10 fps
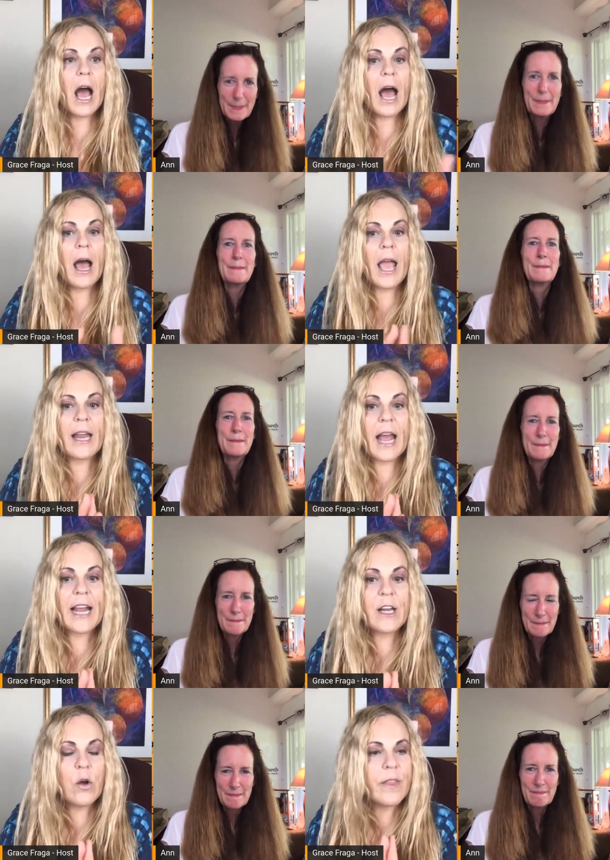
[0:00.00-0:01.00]
Speaker 1: uh, and,
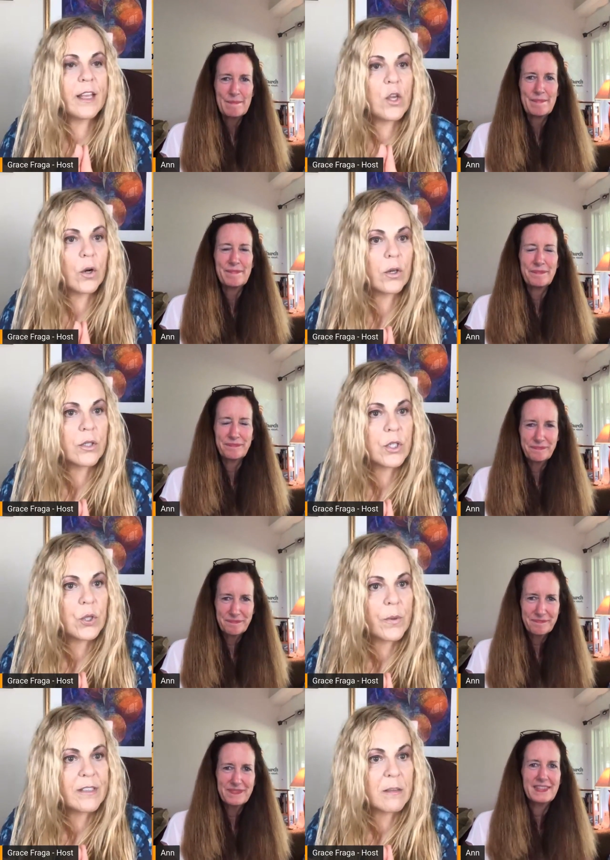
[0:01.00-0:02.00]
and i know that you're
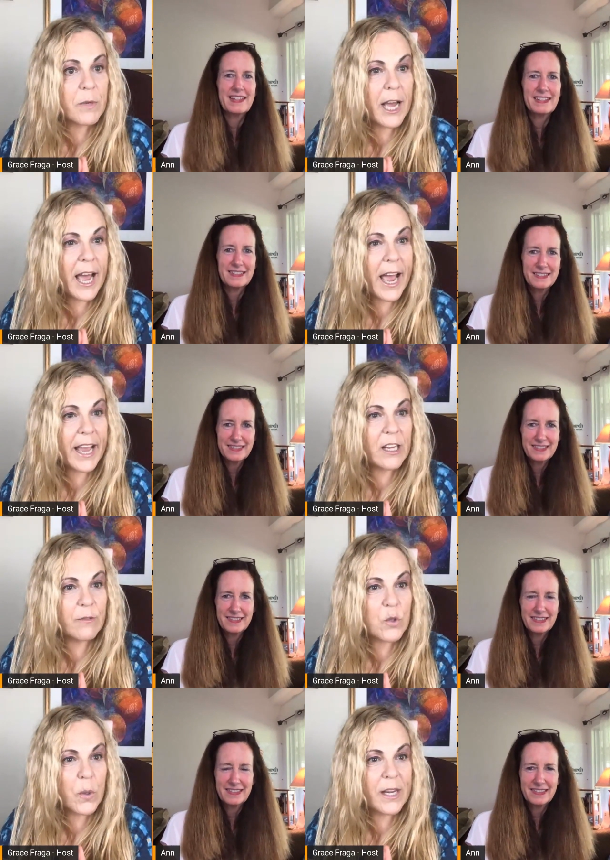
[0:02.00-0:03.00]
doing some kind
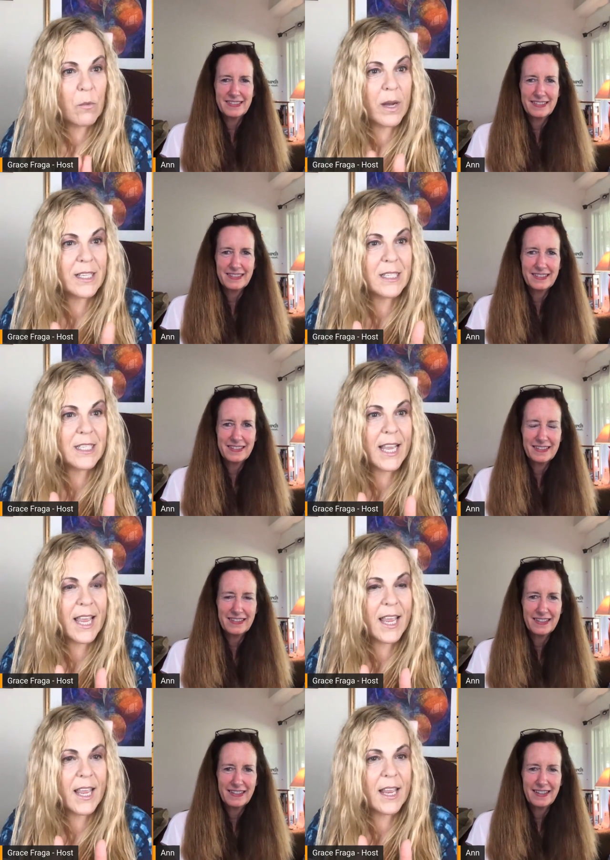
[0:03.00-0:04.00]
of 21
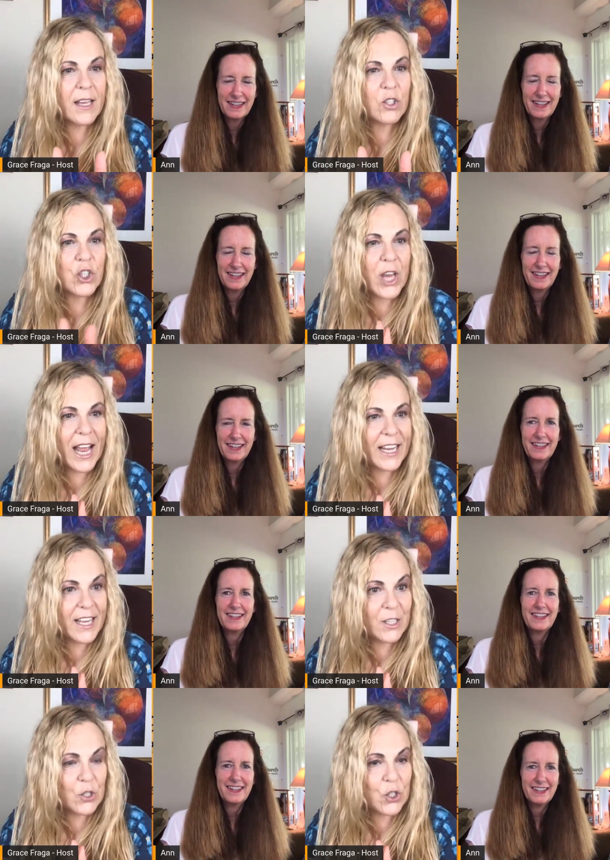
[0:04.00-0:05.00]
day
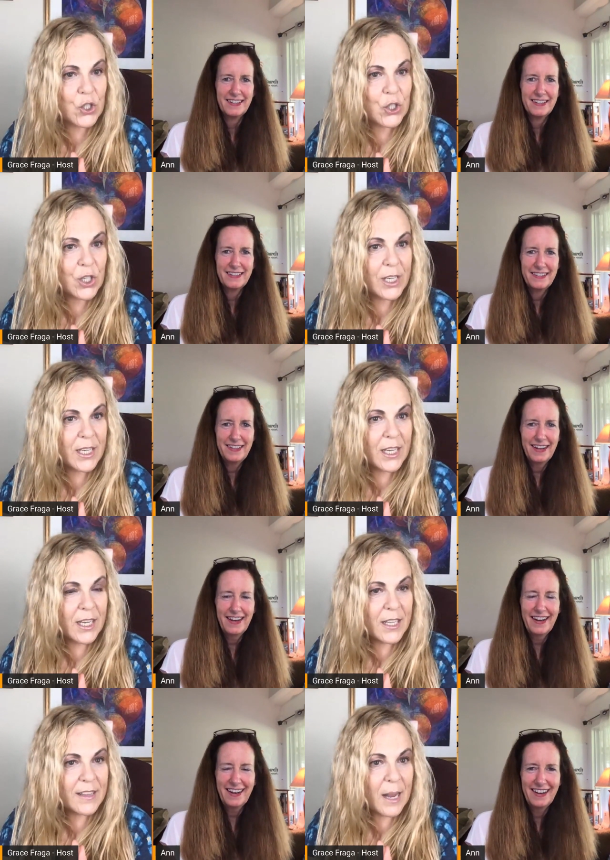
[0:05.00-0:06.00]
challenge
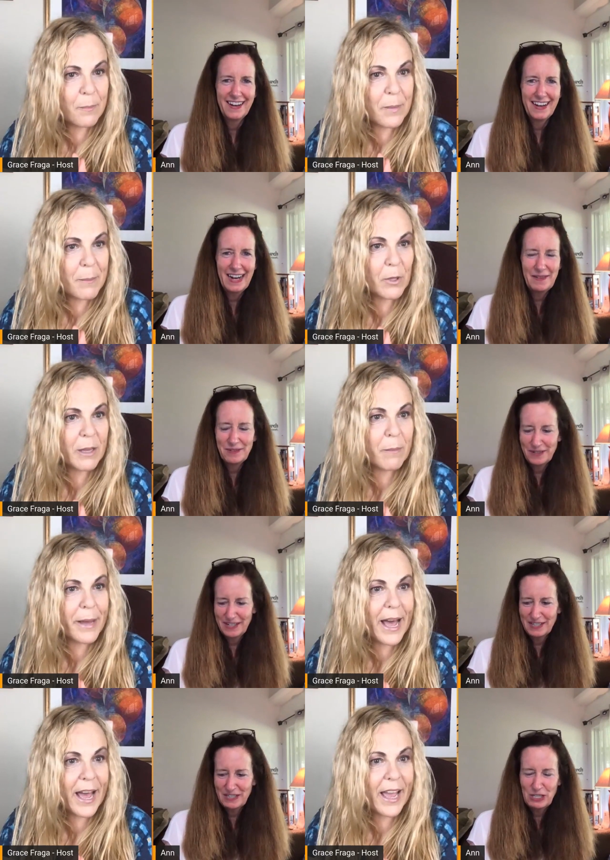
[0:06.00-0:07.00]
yeah i can
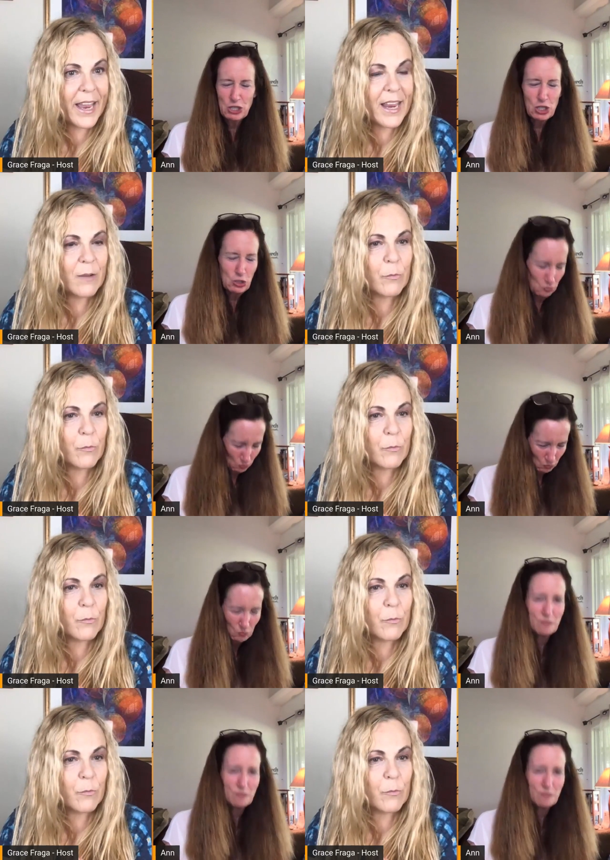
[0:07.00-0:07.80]
buy right,